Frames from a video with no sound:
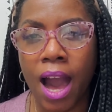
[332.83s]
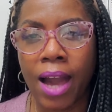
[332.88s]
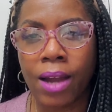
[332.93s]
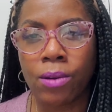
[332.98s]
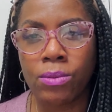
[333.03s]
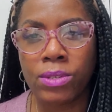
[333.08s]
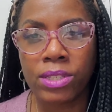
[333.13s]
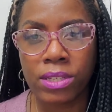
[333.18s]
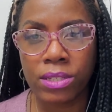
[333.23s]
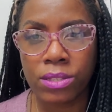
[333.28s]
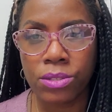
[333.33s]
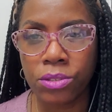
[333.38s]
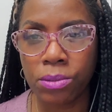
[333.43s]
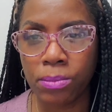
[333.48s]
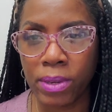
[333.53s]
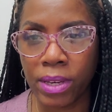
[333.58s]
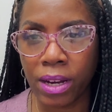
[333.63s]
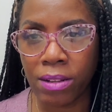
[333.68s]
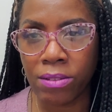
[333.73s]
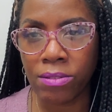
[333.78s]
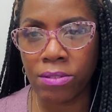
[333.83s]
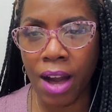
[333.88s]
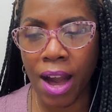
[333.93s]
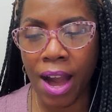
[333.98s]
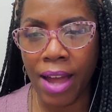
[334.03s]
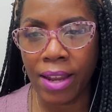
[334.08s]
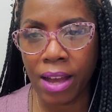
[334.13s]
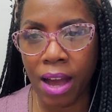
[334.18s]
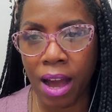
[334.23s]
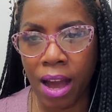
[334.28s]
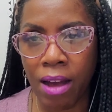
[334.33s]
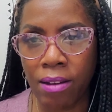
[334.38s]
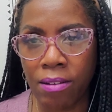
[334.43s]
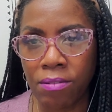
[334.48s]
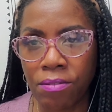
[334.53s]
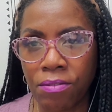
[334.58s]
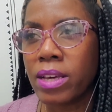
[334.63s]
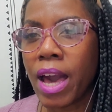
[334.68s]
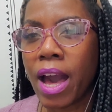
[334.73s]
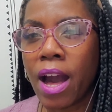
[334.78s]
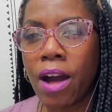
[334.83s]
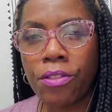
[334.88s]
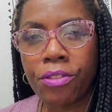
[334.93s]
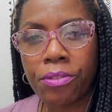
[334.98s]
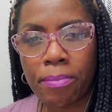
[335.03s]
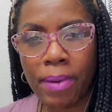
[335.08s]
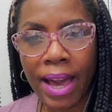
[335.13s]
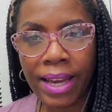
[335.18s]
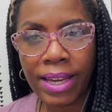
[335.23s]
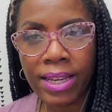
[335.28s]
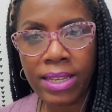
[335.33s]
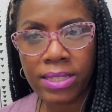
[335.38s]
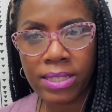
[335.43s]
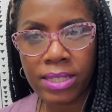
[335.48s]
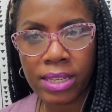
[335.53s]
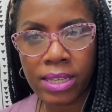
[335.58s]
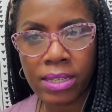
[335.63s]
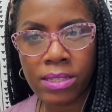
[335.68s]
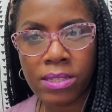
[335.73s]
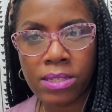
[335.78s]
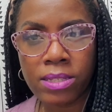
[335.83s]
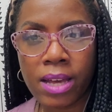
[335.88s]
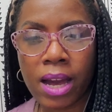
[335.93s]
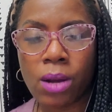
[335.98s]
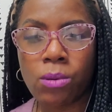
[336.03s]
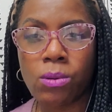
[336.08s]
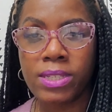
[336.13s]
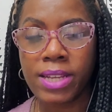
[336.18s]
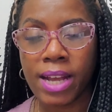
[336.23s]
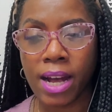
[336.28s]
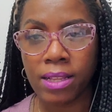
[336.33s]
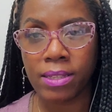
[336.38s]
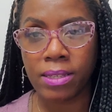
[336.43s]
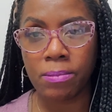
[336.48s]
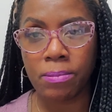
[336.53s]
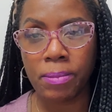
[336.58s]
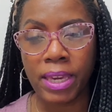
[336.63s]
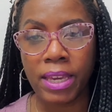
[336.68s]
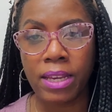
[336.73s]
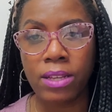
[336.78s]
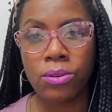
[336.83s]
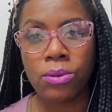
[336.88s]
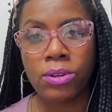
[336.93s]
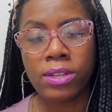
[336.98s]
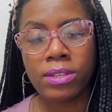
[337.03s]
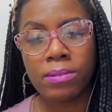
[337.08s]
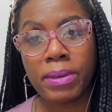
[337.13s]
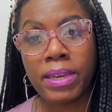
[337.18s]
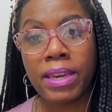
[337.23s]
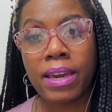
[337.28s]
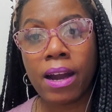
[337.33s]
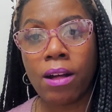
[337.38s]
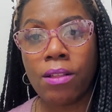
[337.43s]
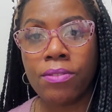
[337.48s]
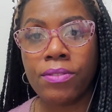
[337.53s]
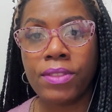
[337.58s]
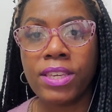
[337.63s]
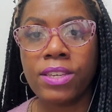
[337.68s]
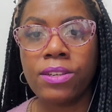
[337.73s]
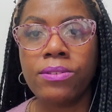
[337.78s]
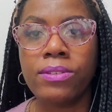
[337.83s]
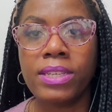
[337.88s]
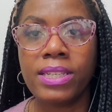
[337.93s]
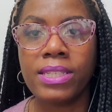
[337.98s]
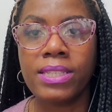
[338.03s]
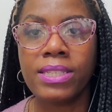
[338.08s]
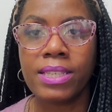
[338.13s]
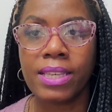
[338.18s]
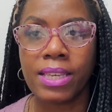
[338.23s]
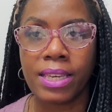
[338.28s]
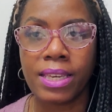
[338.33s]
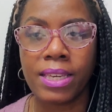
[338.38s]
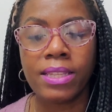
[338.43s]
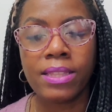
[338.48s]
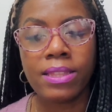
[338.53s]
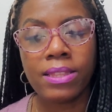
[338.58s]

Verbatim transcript: I was consuming a lot of health magazines that were telling me in order to be healthy, you need to eat